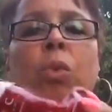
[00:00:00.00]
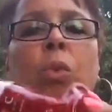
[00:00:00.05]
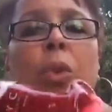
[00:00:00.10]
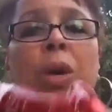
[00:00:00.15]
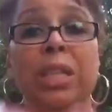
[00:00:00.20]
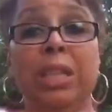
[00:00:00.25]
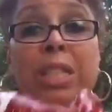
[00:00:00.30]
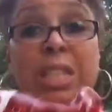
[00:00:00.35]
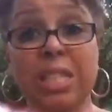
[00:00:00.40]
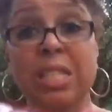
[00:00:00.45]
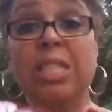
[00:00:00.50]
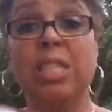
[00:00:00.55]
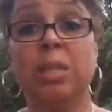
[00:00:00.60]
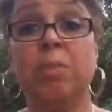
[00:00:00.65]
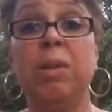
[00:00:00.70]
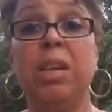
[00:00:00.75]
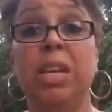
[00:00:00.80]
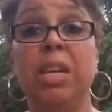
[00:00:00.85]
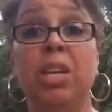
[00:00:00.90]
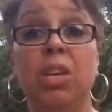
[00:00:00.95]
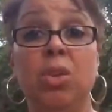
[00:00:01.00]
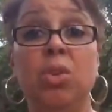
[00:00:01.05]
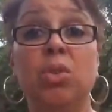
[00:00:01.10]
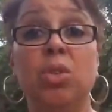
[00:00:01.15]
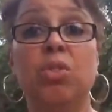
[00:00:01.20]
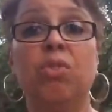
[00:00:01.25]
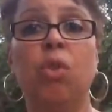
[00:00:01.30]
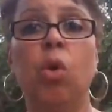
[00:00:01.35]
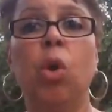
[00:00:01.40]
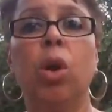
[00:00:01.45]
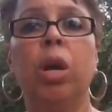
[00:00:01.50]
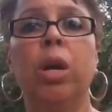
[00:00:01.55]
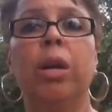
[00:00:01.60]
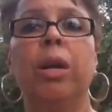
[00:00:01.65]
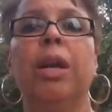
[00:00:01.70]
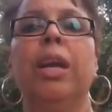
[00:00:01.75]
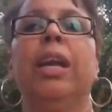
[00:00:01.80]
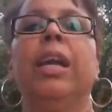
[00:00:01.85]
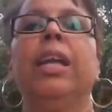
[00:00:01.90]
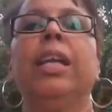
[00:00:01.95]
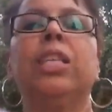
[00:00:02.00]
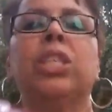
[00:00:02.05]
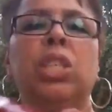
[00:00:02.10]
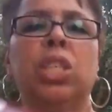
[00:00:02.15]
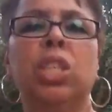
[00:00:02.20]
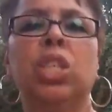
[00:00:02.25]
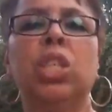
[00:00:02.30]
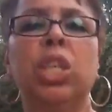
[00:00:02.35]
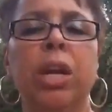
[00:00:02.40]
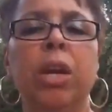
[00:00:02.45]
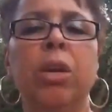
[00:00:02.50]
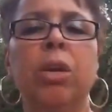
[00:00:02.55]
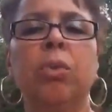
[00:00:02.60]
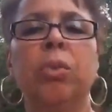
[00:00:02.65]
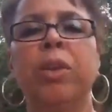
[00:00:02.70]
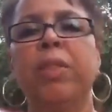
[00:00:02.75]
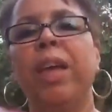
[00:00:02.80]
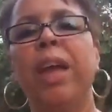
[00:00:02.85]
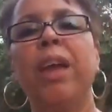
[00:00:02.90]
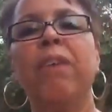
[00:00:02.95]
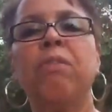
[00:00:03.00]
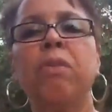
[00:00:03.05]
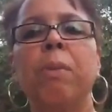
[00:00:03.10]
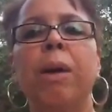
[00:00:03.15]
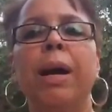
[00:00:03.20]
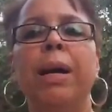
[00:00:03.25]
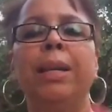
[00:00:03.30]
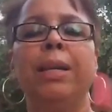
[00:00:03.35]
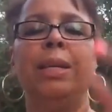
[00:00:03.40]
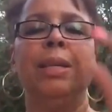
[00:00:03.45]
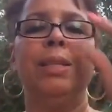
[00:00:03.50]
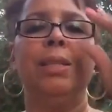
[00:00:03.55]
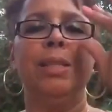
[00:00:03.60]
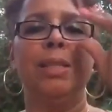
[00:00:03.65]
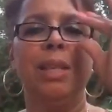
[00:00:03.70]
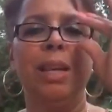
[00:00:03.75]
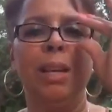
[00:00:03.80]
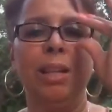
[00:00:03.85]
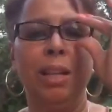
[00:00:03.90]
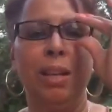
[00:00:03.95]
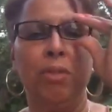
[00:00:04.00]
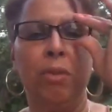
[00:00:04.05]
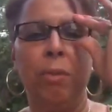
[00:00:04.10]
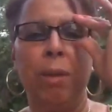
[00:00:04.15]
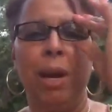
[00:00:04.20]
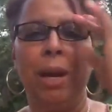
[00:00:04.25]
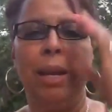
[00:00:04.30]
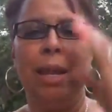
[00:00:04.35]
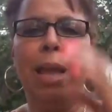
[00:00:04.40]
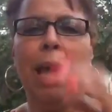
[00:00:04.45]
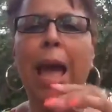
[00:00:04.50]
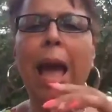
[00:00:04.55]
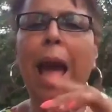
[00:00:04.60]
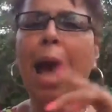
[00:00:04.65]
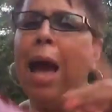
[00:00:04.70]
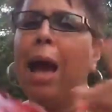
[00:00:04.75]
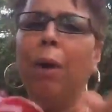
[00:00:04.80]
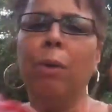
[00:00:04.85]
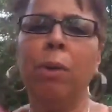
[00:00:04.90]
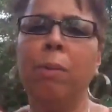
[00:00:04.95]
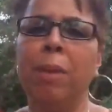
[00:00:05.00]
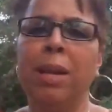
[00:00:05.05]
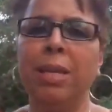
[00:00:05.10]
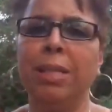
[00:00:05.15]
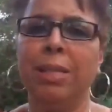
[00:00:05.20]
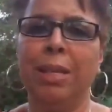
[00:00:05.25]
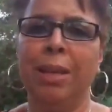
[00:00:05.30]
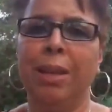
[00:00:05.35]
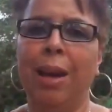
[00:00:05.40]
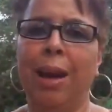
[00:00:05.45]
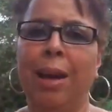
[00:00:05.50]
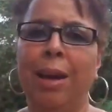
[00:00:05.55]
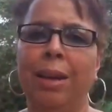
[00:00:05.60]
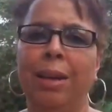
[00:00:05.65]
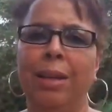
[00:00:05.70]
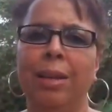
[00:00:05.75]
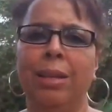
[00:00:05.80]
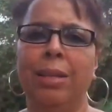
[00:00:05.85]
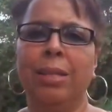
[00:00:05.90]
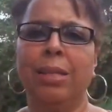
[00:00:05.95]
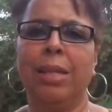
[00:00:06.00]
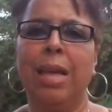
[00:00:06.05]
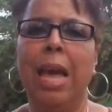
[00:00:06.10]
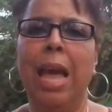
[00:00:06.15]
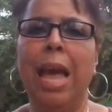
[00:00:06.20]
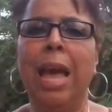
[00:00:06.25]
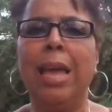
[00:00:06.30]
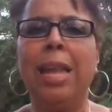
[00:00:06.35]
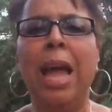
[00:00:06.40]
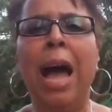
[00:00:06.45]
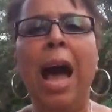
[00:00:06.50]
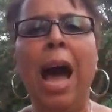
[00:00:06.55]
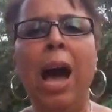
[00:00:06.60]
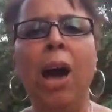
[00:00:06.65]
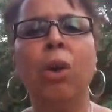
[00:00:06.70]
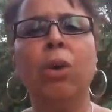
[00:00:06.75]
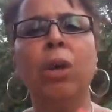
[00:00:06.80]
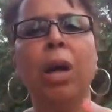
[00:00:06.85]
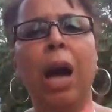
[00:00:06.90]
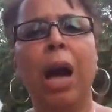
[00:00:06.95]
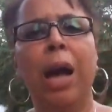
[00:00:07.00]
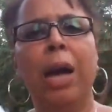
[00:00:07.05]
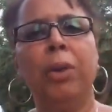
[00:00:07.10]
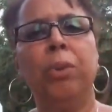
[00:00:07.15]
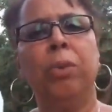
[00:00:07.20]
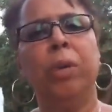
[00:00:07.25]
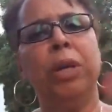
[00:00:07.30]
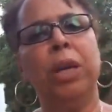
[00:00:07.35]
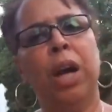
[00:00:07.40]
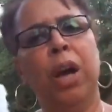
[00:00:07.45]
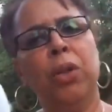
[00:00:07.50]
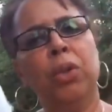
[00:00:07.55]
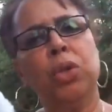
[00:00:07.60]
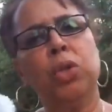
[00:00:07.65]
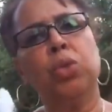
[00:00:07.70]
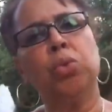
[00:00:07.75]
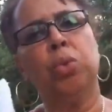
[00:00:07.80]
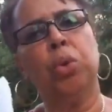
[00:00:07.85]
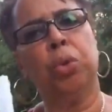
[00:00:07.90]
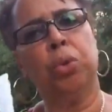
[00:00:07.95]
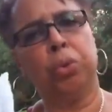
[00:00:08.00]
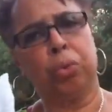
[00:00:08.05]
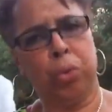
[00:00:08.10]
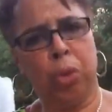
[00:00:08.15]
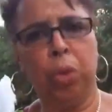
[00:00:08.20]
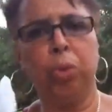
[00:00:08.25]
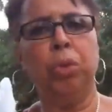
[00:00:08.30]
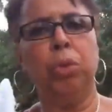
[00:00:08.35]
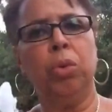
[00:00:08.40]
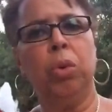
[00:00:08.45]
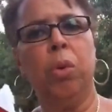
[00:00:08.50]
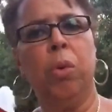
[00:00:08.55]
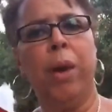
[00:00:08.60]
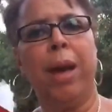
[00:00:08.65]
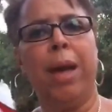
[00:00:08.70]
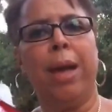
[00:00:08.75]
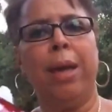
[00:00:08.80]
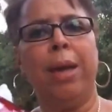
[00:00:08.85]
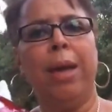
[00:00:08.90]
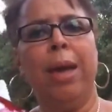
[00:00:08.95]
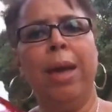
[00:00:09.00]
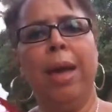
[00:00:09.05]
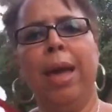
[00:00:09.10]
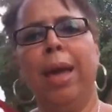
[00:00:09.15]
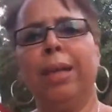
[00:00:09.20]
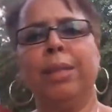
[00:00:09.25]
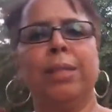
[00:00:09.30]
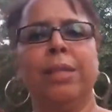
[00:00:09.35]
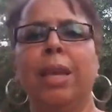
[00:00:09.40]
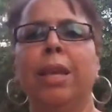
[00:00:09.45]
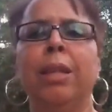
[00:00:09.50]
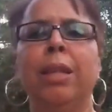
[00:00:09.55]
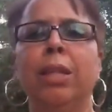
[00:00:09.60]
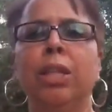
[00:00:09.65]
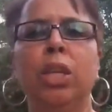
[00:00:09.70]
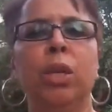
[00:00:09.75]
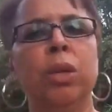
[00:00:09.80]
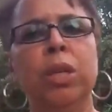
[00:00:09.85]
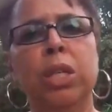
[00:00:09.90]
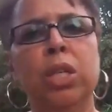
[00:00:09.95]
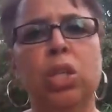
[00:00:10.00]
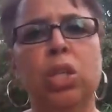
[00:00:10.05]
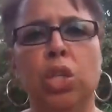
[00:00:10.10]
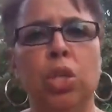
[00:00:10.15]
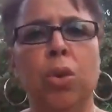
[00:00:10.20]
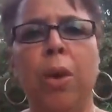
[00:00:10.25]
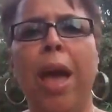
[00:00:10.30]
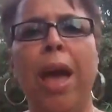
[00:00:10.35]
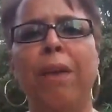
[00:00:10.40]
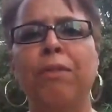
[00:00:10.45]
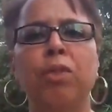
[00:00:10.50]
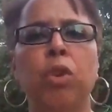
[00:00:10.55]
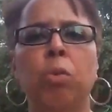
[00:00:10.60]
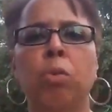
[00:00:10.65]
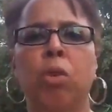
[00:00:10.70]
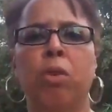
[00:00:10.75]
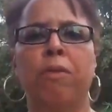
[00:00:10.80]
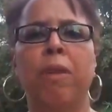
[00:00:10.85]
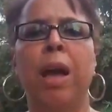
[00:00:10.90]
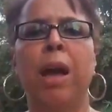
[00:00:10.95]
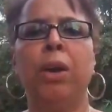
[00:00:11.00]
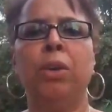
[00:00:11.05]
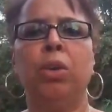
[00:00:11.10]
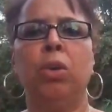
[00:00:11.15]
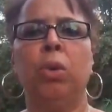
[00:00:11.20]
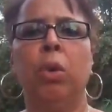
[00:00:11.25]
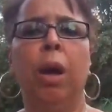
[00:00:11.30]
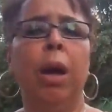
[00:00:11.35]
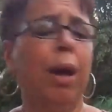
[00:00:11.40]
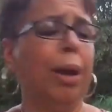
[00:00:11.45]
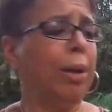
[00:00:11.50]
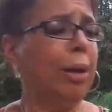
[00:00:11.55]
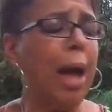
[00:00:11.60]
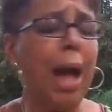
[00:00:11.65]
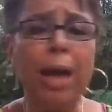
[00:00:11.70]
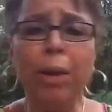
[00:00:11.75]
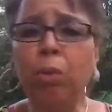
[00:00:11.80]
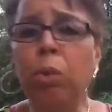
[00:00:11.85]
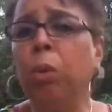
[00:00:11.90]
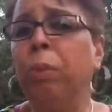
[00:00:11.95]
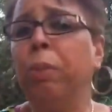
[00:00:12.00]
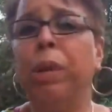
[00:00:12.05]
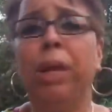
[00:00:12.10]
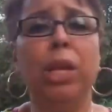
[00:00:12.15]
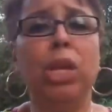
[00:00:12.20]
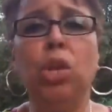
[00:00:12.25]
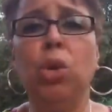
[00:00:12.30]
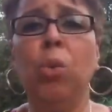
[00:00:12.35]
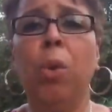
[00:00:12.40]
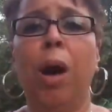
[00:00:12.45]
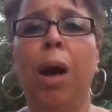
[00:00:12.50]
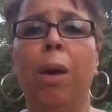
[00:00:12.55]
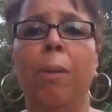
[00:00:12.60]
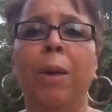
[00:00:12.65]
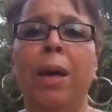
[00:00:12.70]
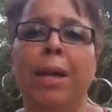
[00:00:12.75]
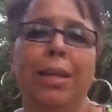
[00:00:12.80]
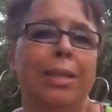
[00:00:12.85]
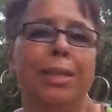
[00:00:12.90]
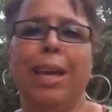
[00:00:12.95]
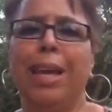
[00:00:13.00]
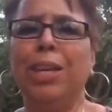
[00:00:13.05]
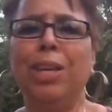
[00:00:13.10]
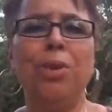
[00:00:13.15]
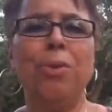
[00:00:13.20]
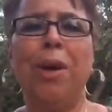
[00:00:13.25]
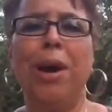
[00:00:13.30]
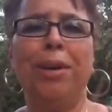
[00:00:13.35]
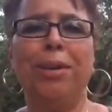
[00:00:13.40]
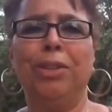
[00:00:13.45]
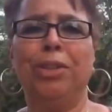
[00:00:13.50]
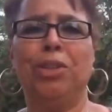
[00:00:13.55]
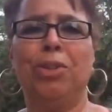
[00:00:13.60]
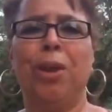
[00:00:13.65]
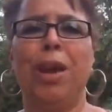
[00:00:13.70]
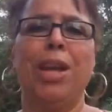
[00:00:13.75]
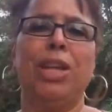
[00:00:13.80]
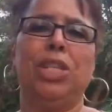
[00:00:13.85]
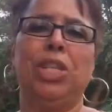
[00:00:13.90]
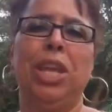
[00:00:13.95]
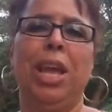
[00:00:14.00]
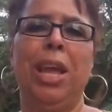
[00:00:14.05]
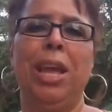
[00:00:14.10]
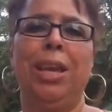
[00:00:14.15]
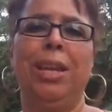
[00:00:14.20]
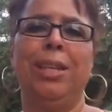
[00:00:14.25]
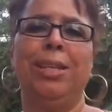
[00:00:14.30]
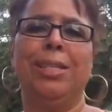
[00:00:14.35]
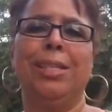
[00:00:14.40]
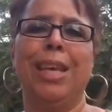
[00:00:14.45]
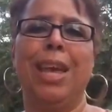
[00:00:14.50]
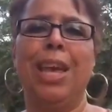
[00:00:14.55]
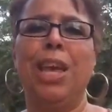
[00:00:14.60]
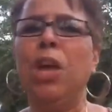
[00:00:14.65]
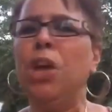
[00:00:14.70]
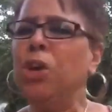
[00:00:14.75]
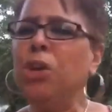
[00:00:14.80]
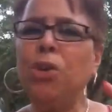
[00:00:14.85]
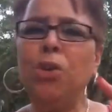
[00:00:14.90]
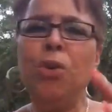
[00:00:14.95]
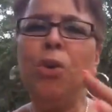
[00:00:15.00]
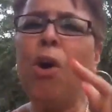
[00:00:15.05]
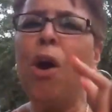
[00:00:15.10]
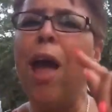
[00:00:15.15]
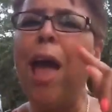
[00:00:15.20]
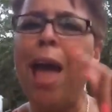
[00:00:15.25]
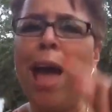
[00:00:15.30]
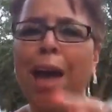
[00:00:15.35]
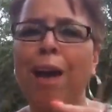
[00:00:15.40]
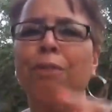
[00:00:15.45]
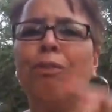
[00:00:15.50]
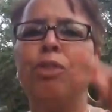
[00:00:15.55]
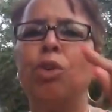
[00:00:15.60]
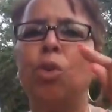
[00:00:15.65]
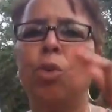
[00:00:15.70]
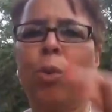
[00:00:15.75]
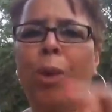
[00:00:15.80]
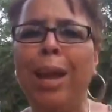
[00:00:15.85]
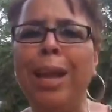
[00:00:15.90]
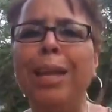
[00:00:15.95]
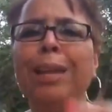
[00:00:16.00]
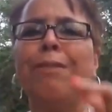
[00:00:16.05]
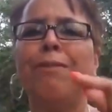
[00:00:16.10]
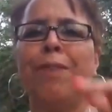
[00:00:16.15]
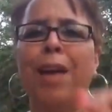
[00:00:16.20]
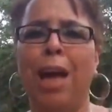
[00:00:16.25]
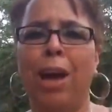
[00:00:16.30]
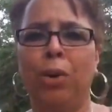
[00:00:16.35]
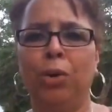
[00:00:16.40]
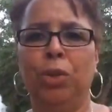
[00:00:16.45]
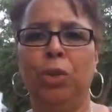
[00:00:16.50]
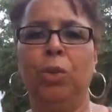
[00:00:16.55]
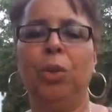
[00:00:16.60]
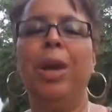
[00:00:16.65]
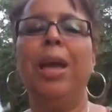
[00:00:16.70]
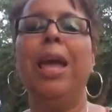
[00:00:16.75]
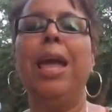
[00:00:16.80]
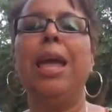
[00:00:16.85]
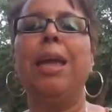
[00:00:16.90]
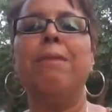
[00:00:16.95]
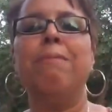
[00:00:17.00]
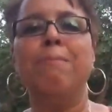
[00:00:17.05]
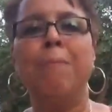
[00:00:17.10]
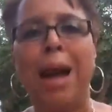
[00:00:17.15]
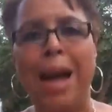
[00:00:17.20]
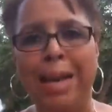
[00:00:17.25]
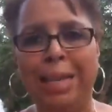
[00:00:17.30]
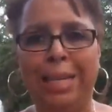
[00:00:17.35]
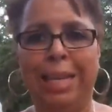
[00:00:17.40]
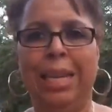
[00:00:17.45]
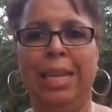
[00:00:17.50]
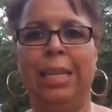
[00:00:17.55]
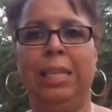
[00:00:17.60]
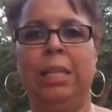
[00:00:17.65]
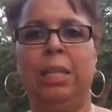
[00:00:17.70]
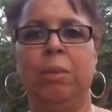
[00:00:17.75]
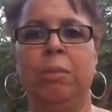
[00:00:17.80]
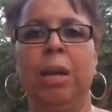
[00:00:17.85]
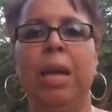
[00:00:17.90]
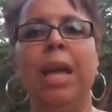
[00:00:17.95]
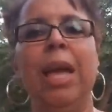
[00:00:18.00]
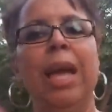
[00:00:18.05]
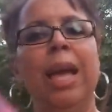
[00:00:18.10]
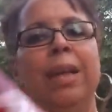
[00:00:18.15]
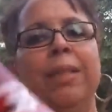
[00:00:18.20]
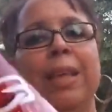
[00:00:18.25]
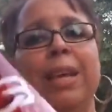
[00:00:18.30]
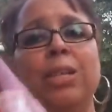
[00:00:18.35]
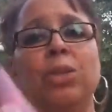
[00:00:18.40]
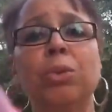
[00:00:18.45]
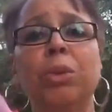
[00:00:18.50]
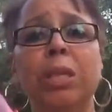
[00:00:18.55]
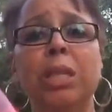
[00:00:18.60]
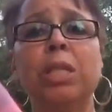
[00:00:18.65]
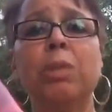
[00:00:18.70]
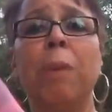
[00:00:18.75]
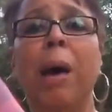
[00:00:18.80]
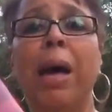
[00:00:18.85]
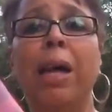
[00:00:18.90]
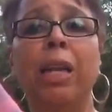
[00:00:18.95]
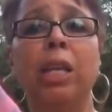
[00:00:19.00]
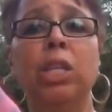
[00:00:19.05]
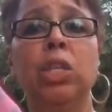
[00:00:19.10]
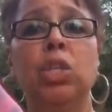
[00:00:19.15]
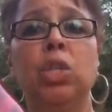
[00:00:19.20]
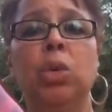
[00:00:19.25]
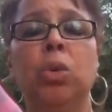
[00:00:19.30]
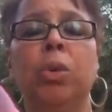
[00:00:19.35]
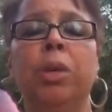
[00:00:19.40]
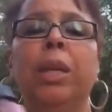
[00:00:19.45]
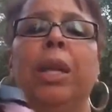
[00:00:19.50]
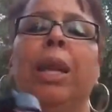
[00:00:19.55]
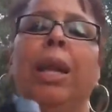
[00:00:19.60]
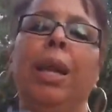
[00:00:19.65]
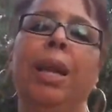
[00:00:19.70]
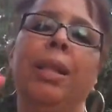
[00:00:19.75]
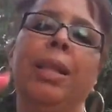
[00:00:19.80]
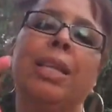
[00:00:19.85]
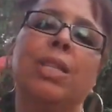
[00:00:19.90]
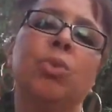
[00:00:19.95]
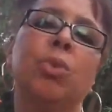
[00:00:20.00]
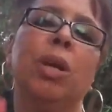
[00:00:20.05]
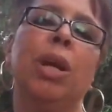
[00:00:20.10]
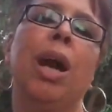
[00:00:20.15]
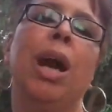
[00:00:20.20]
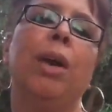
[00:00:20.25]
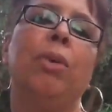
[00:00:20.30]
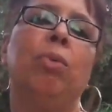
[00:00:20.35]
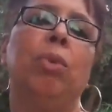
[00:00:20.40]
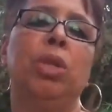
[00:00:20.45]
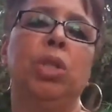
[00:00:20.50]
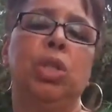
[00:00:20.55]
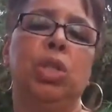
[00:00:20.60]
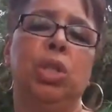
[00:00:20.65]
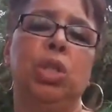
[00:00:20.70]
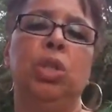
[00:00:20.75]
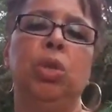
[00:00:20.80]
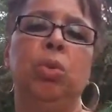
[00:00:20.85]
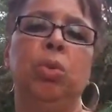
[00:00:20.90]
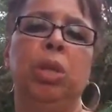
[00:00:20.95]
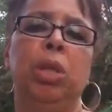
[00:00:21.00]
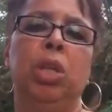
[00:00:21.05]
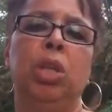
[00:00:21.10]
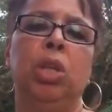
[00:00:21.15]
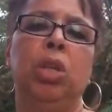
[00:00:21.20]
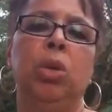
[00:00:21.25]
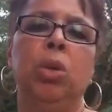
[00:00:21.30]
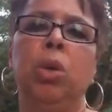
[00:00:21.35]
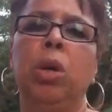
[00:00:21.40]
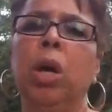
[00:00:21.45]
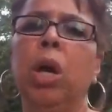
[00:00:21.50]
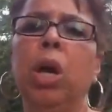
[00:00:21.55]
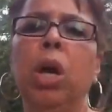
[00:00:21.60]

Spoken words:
what this is being used for is to share with everybody and to tell everybody how amazing God is. And how God, when others will throw you away and say that you have no more value, God will pick you up, take you out of the trash can and say, you have great value in my kingdom. And that's what this bottle is doing, and that's what God wants to do with you.